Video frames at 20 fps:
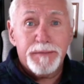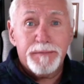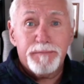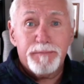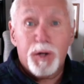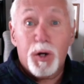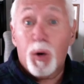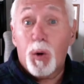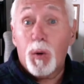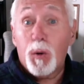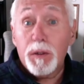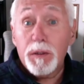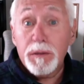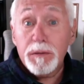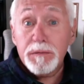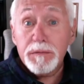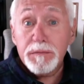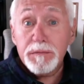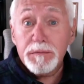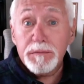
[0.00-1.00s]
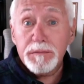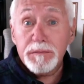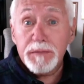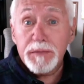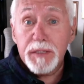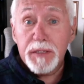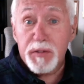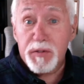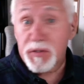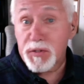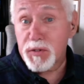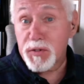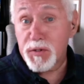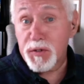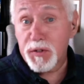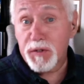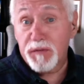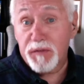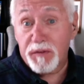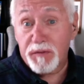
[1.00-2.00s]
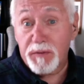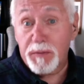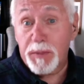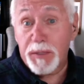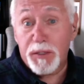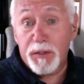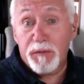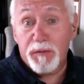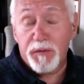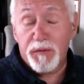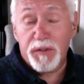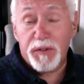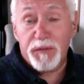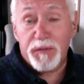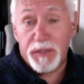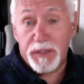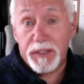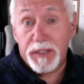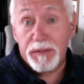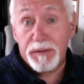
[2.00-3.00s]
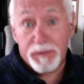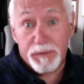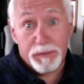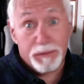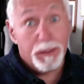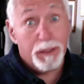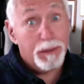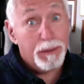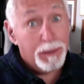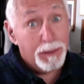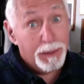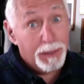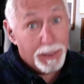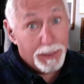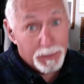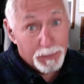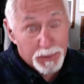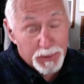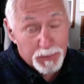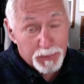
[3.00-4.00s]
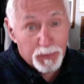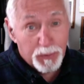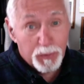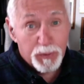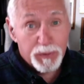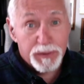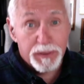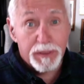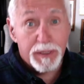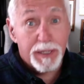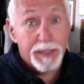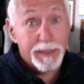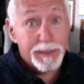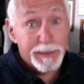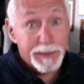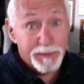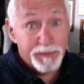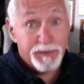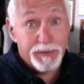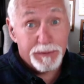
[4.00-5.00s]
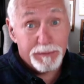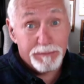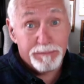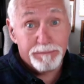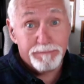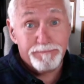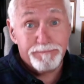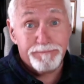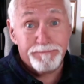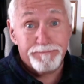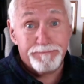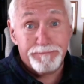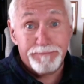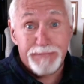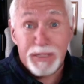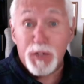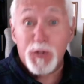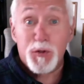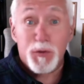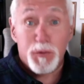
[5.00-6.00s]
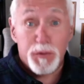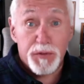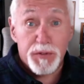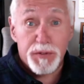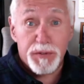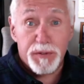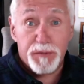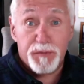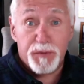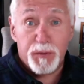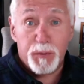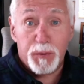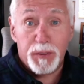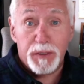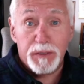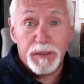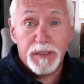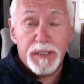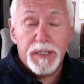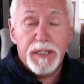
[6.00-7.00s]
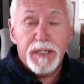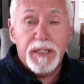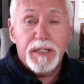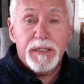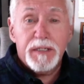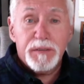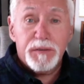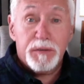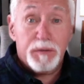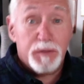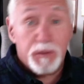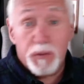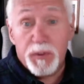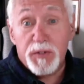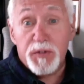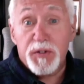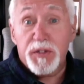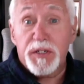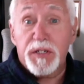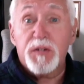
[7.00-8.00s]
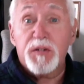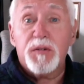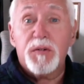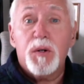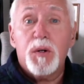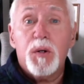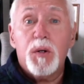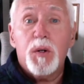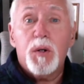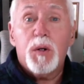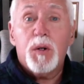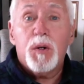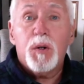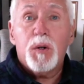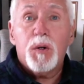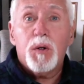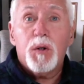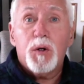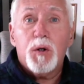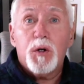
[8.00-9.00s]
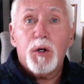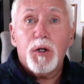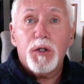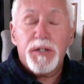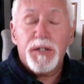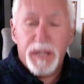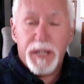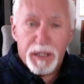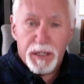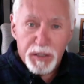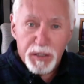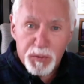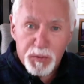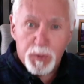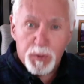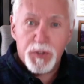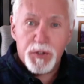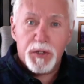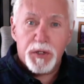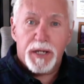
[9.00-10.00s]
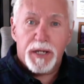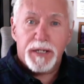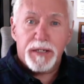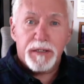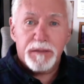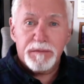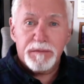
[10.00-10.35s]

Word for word: goal is to serve everybody over 50. That's a lot of people with a lot of different issues, if you will. So the question is, tell us what you like.